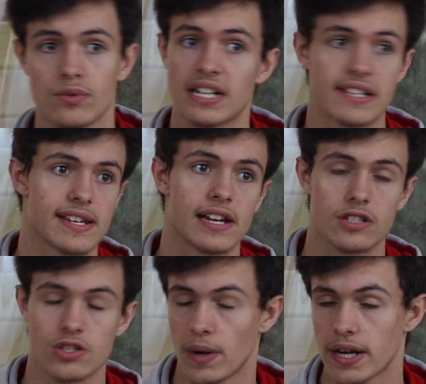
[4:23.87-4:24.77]
really scale
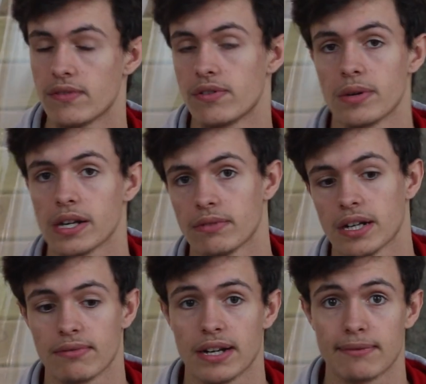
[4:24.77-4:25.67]
to 20 if you really
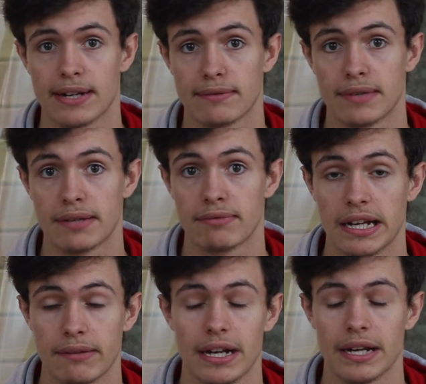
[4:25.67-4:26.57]

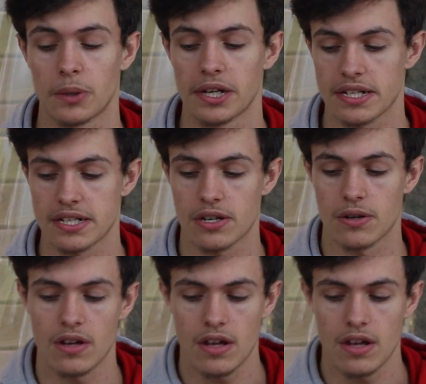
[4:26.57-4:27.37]
wanted it to.